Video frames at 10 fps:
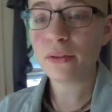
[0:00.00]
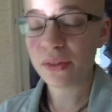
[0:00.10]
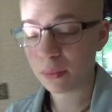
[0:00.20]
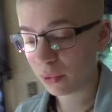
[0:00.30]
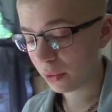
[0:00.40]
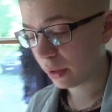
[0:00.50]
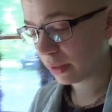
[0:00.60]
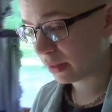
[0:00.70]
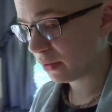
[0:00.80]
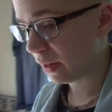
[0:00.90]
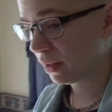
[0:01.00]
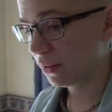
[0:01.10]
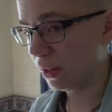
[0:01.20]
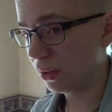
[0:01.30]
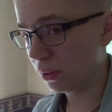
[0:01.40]
you've stumbled across is Faith's
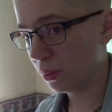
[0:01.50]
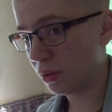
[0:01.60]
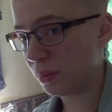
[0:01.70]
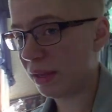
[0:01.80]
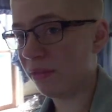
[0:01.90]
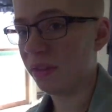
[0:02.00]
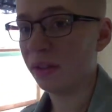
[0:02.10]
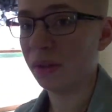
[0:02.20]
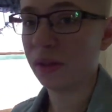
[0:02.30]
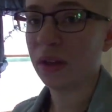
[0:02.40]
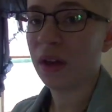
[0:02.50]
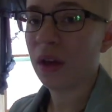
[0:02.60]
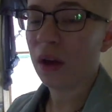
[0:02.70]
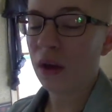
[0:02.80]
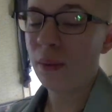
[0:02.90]
Feels, which is my feels
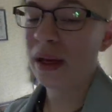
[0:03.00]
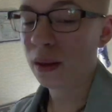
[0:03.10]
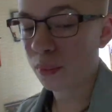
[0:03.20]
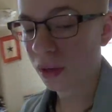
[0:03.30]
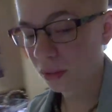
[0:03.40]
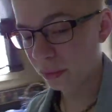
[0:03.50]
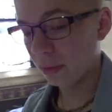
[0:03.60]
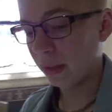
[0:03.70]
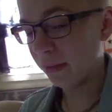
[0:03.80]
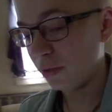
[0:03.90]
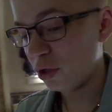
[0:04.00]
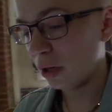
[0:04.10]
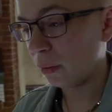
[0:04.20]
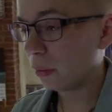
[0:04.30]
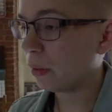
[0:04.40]
on a makeup product or on life in
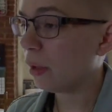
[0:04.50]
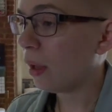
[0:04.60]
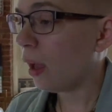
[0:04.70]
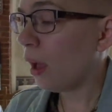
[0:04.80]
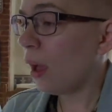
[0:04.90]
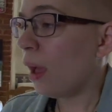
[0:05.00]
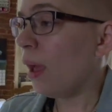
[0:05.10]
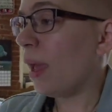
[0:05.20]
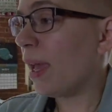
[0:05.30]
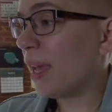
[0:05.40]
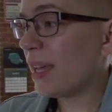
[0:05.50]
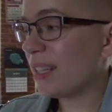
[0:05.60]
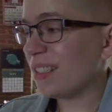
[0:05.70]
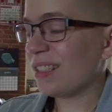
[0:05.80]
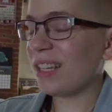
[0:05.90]
general.
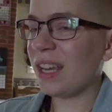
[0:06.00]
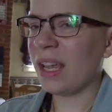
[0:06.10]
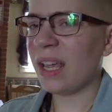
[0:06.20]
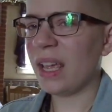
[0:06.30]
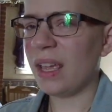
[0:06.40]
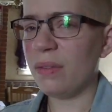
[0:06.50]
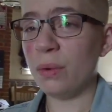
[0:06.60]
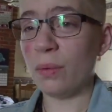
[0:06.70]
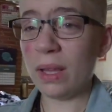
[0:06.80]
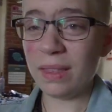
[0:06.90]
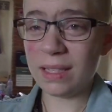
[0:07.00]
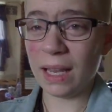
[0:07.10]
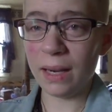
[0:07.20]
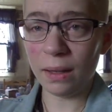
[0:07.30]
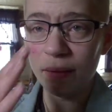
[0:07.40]
And if you've read the
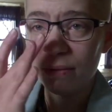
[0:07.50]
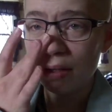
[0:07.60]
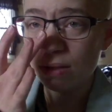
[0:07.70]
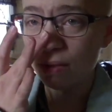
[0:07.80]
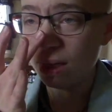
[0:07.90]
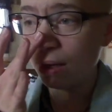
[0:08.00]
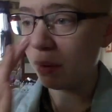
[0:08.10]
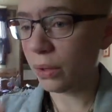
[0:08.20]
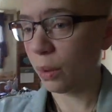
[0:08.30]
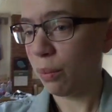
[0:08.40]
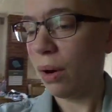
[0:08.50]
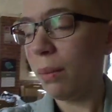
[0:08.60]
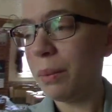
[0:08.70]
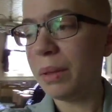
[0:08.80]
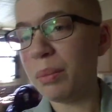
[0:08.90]
title of this video, you're
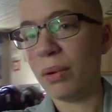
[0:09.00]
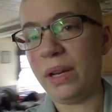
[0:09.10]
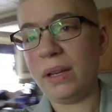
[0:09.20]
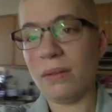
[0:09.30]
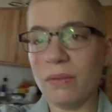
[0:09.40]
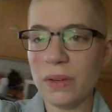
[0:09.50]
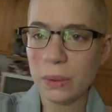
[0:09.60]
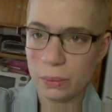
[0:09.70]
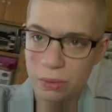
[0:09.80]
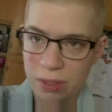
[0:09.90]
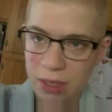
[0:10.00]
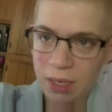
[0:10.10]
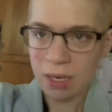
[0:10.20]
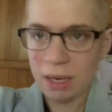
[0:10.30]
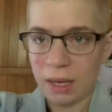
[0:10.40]
probably pretty confused.
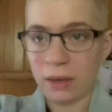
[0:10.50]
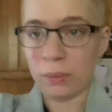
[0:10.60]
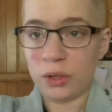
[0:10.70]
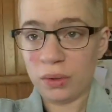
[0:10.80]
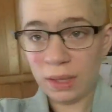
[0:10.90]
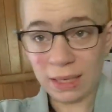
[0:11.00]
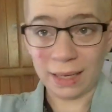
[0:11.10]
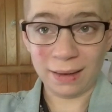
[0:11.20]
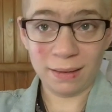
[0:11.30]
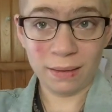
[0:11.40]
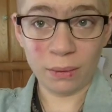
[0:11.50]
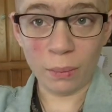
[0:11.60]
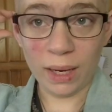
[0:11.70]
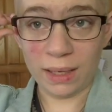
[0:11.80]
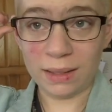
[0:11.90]
I know what you're thinking.
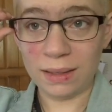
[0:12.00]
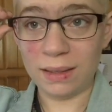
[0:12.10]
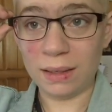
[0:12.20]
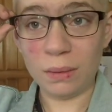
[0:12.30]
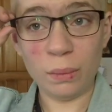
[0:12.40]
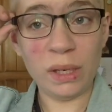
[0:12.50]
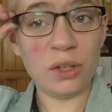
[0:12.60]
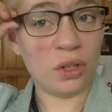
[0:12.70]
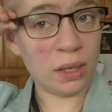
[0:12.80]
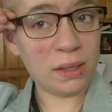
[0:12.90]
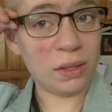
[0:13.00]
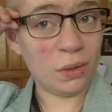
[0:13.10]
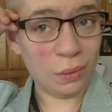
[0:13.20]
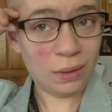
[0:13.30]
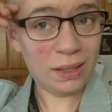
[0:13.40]
Wait, didn't we just
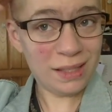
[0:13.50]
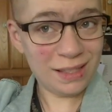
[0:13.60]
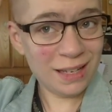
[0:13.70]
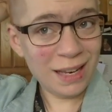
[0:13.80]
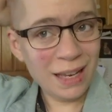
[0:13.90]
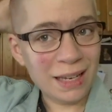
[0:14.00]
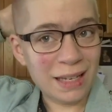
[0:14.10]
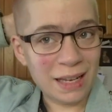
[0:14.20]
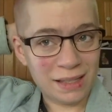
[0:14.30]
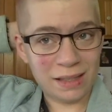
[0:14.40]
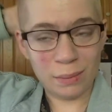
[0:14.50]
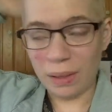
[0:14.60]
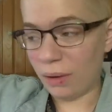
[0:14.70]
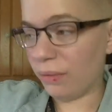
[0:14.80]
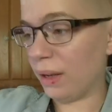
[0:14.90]
do this? Yes, as a
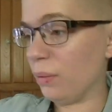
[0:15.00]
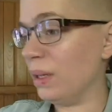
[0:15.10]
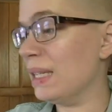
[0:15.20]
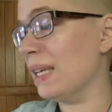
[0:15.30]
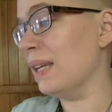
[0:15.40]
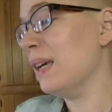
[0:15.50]
matter of fact, we did.